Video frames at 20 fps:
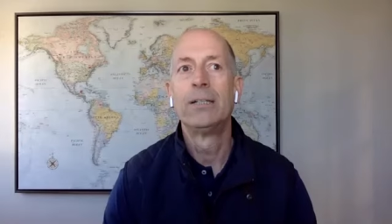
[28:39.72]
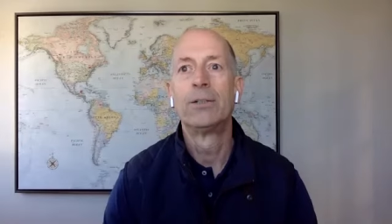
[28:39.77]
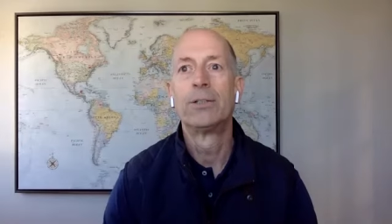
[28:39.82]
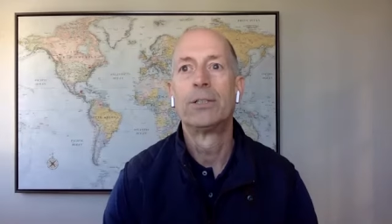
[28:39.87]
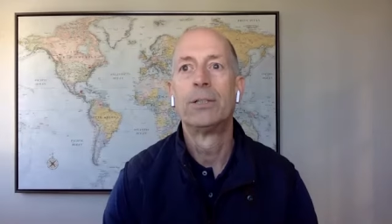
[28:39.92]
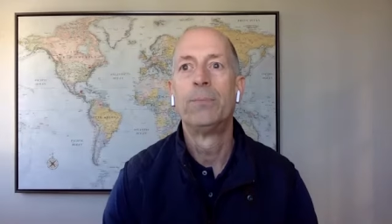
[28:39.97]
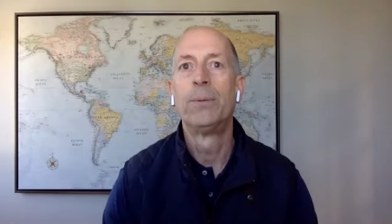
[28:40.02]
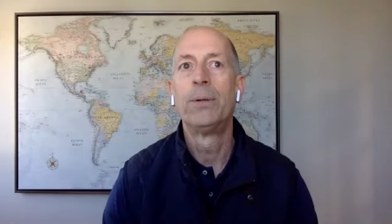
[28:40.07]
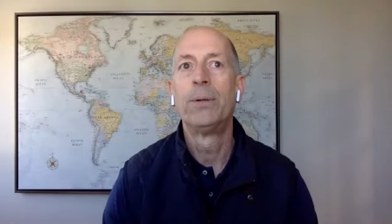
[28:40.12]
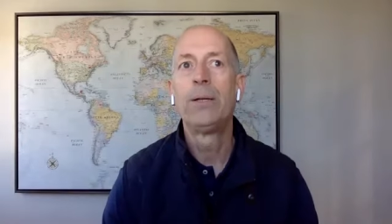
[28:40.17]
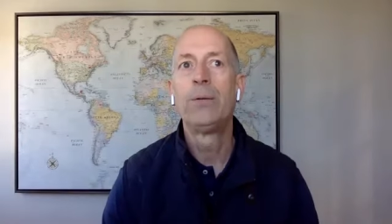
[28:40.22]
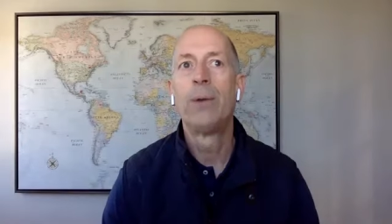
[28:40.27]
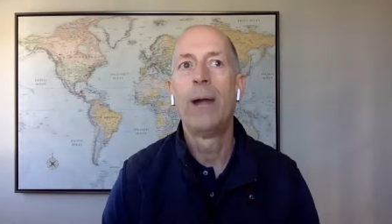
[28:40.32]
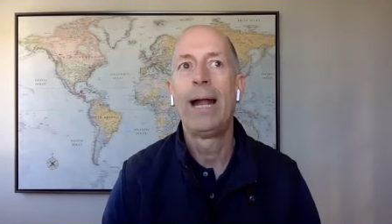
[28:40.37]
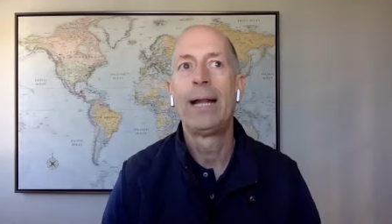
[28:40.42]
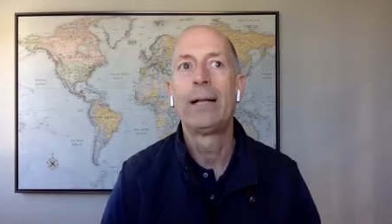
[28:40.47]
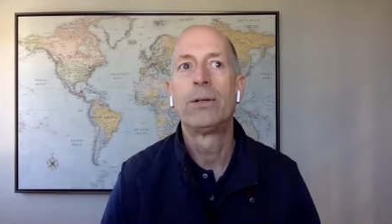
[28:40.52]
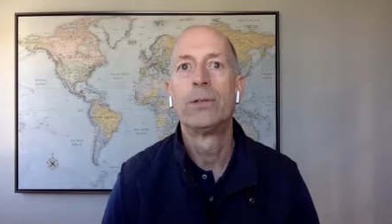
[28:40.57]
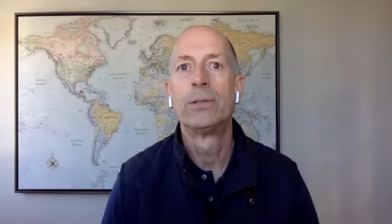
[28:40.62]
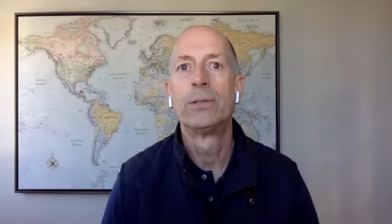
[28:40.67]
are some pretty
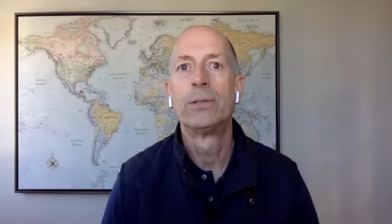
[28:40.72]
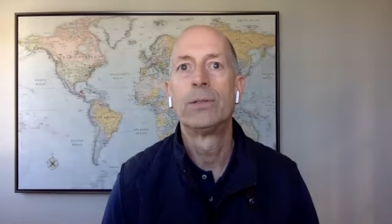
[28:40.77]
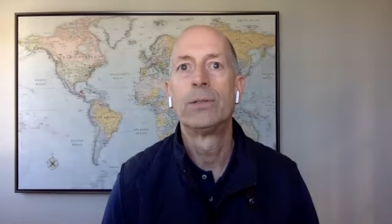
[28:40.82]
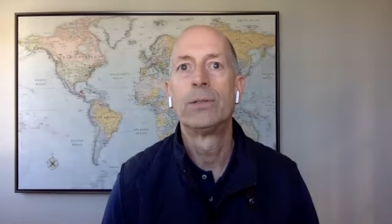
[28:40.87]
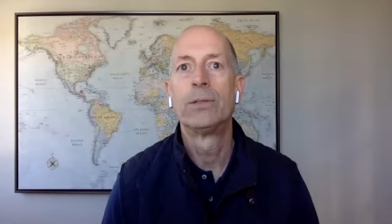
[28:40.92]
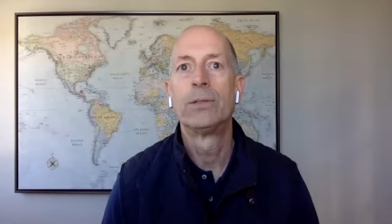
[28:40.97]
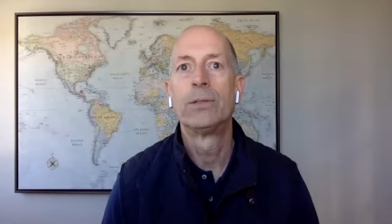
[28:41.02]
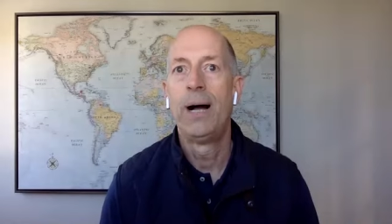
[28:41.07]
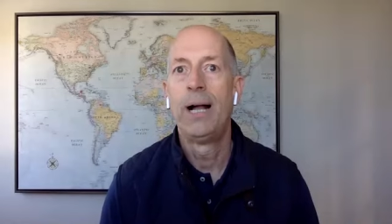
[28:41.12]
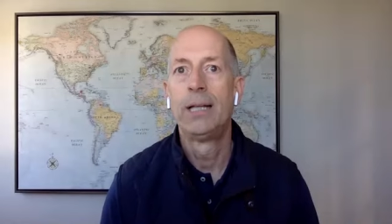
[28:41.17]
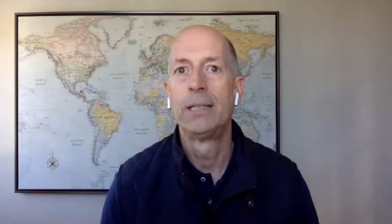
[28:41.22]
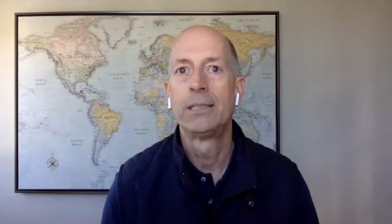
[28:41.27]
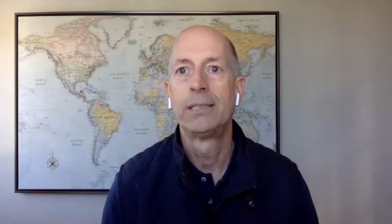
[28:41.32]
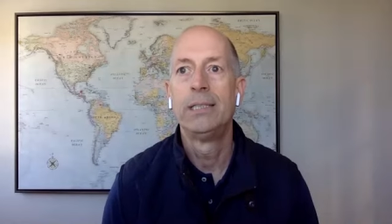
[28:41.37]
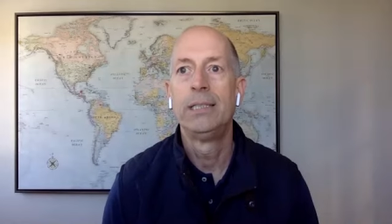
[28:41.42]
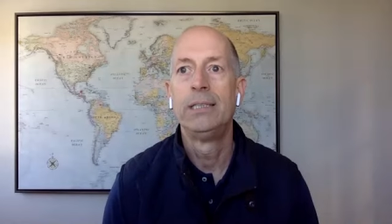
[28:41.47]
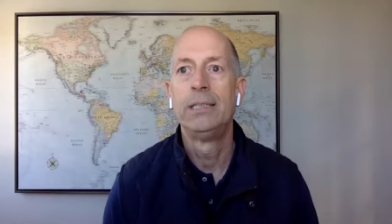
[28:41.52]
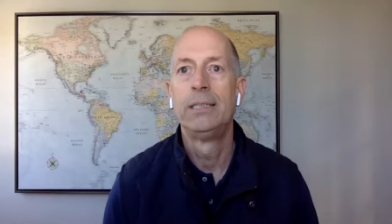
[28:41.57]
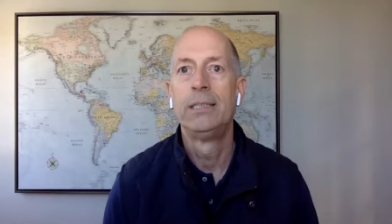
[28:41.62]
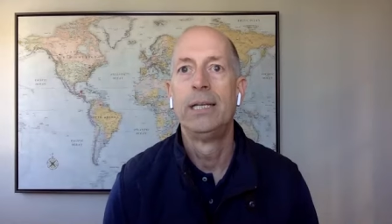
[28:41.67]
radical tax
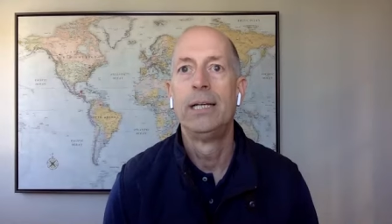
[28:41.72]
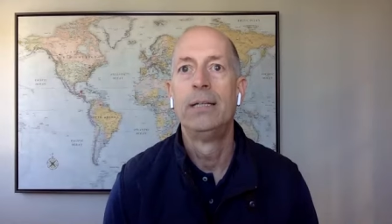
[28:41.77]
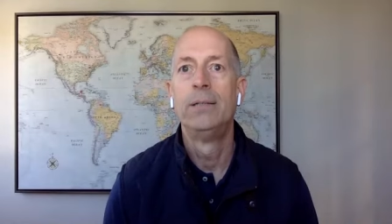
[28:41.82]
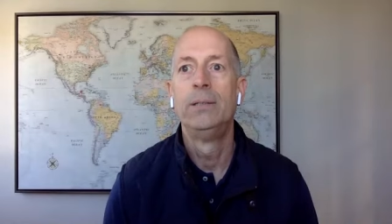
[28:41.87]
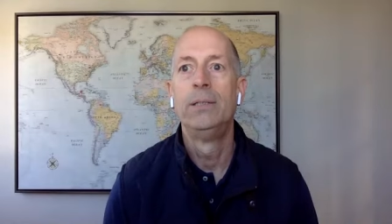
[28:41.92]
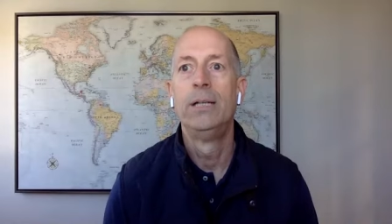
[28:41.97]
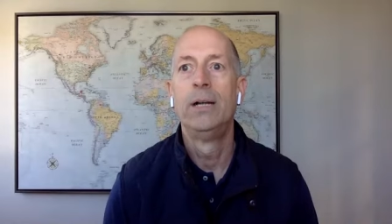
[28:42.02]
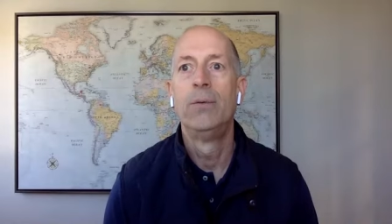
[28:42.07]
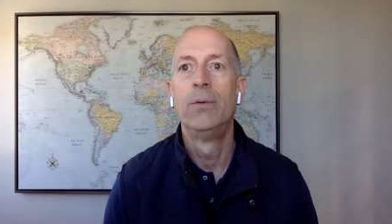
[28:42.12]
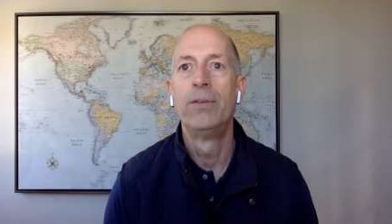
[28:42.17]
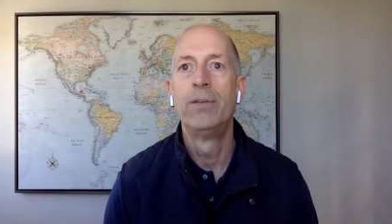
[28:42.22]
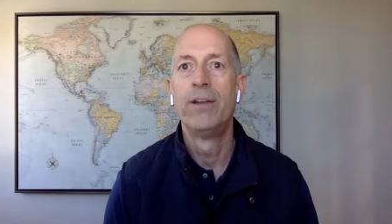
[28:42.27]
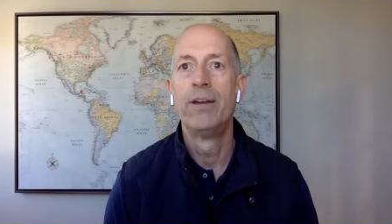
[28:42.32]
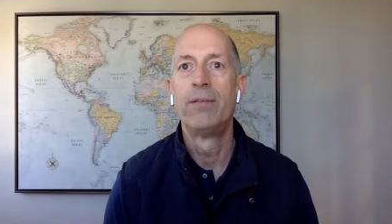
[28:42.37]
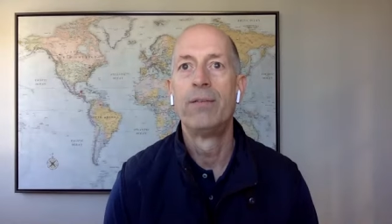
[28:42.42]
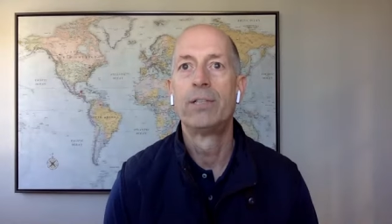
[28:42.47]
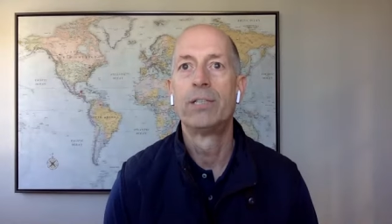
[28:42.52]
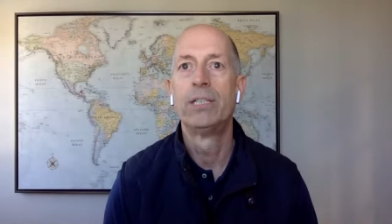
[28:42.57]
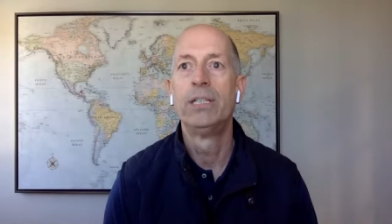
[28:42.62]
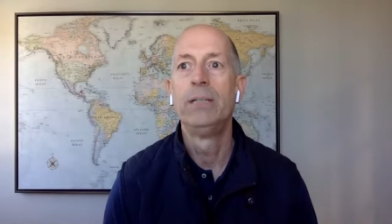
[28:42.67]
policies that you know we've
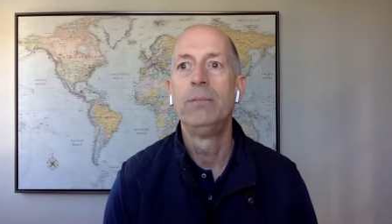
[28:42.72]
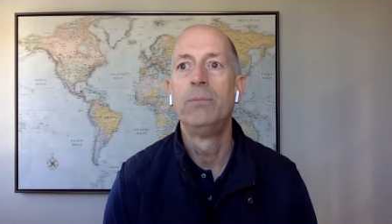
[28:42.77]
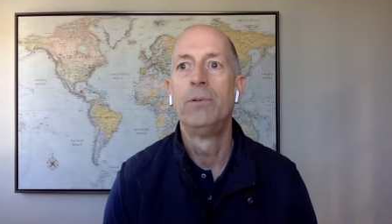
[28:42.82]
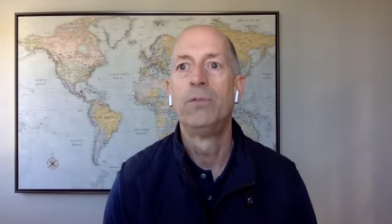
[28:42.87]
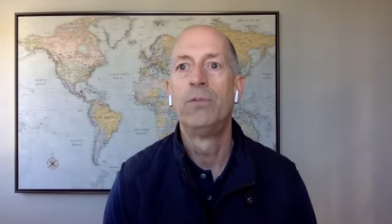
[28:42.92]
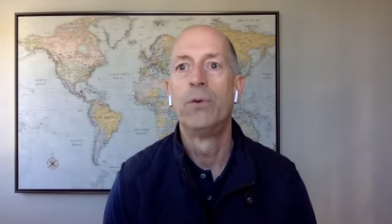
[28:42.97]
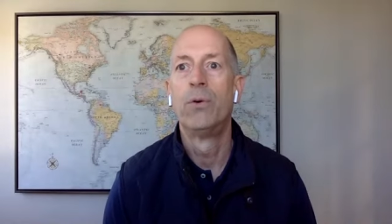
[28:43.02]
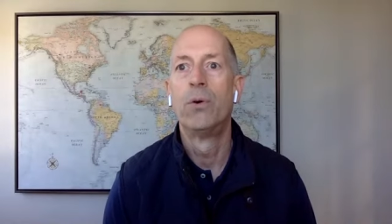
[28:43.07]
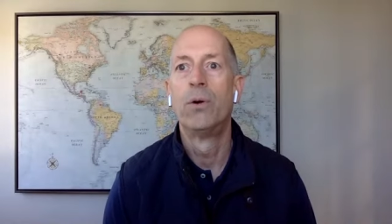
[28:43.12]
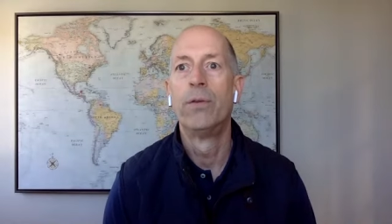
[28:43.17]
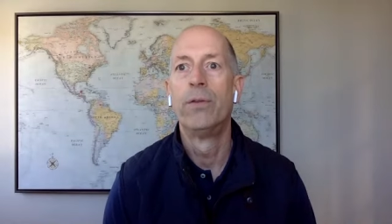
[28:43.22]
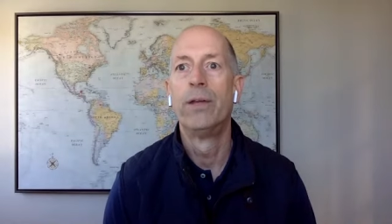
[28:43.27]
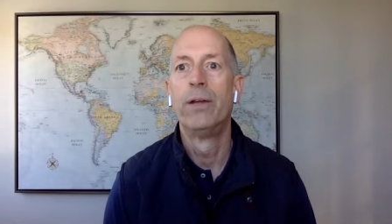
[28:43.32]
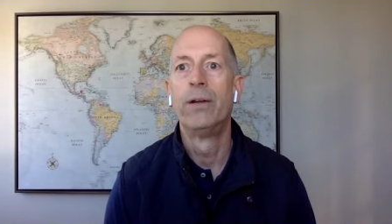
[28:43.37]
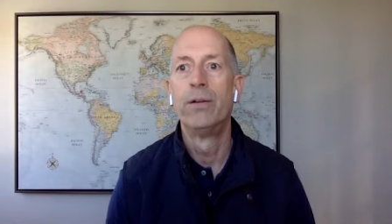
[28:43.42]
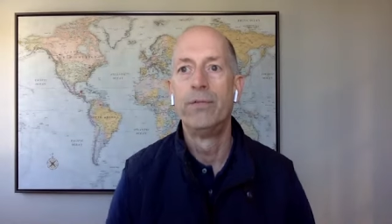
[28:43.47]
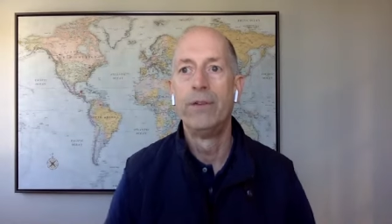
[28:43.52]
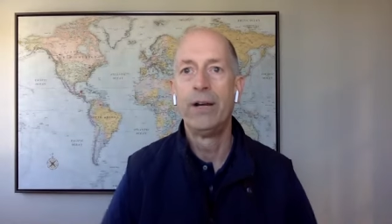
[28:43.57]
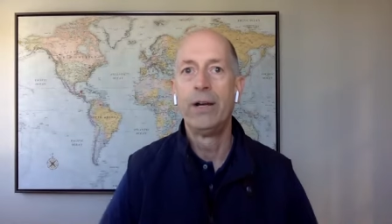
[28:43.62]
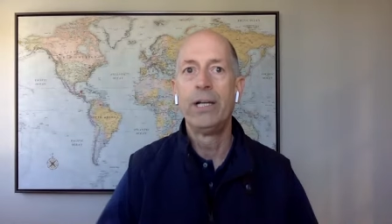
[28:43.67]
never seen before that
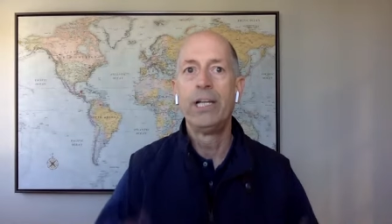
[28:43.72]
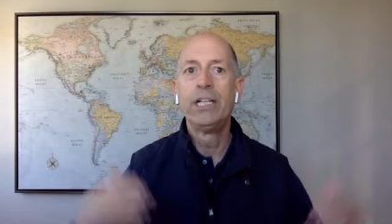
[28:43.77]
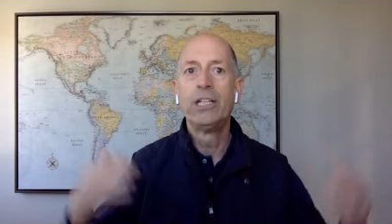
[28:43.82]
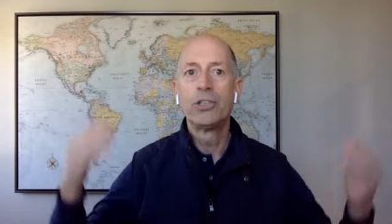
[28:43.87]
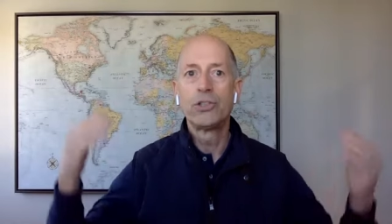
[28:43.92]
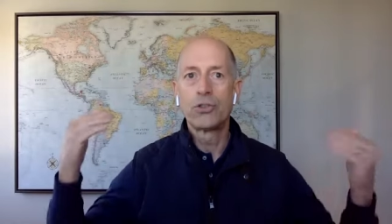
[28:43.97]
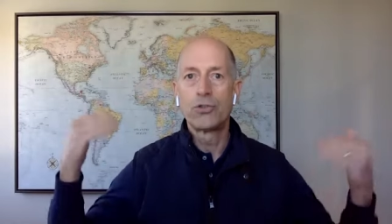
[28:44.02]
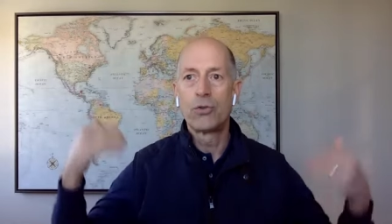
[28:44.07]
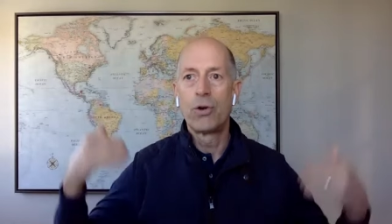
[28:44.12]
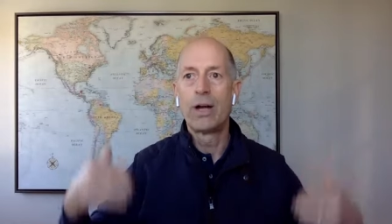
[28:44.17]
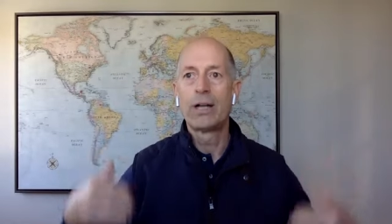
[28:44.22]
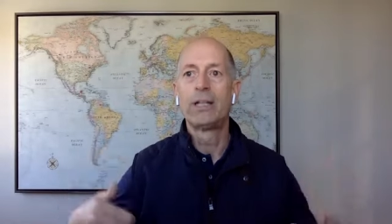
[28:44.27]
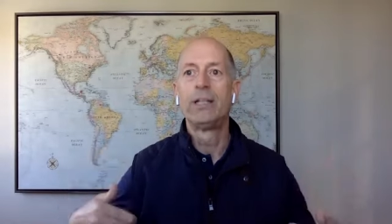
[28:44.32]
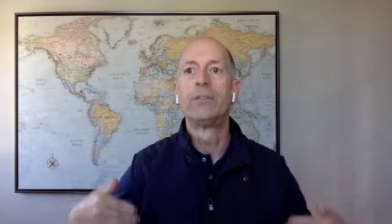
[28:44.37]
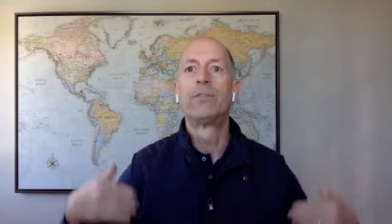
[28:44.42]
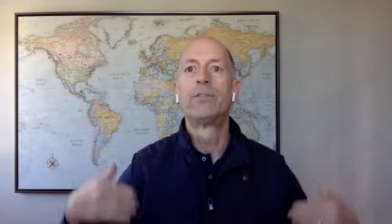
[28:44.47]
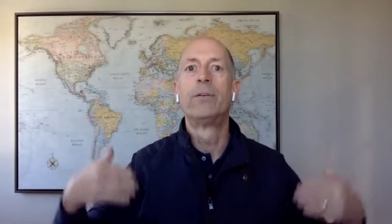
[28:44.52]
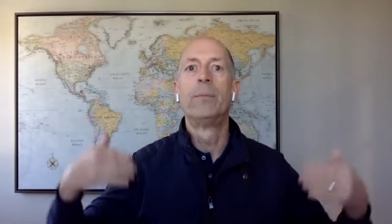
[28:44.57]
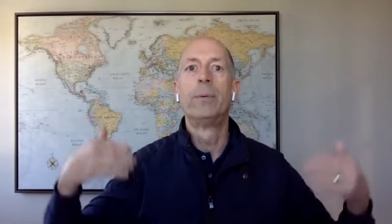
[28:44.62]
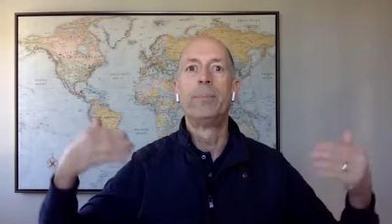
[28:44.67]
are very
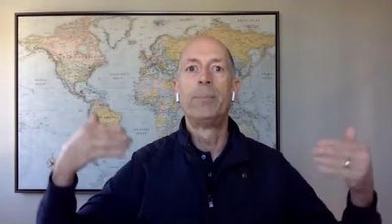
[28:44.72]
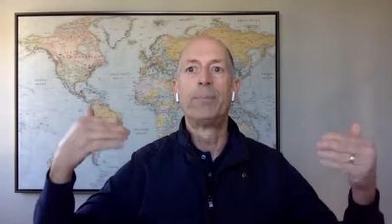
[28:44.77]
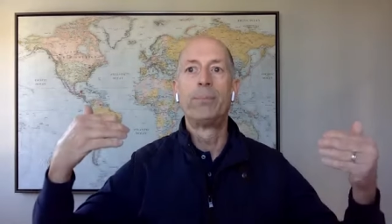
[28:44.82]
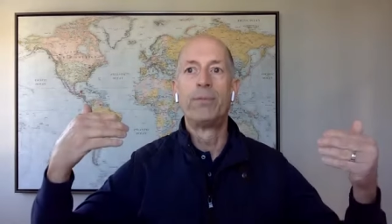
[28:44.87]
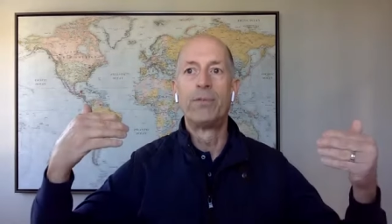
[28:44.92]
destructive from a